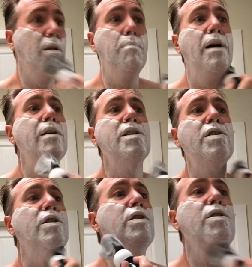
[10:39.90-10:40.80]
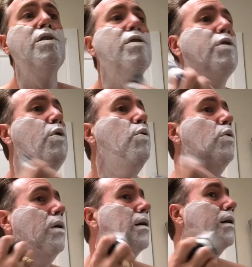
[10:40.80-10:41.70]
the Barrister's
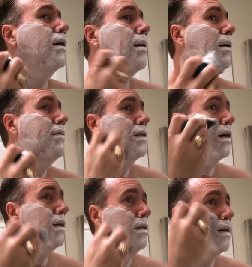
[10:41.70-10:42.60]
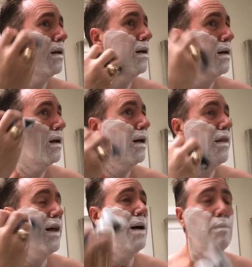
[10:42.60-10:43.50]
Cool, I believe it's called.
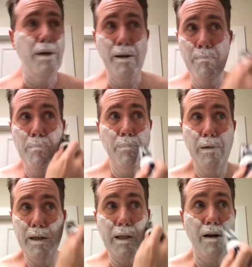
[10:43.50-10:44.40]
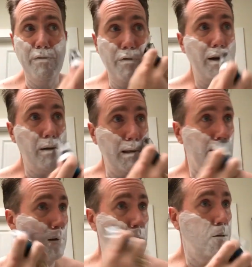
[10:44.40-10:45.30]
That one has got a very
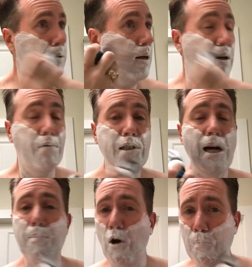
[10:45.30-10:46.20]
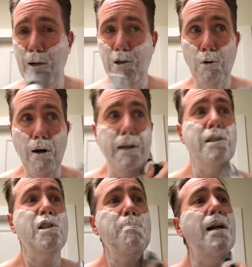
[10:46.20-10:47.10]
strong scent, and every time I open my drawer, I
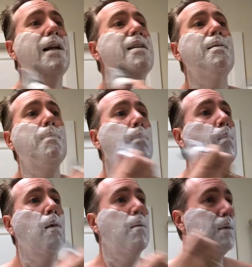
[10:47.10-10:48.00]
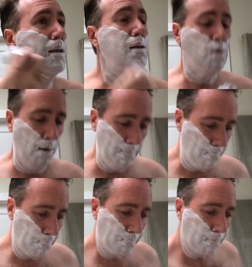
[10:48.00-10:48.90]
can smell it. But this one,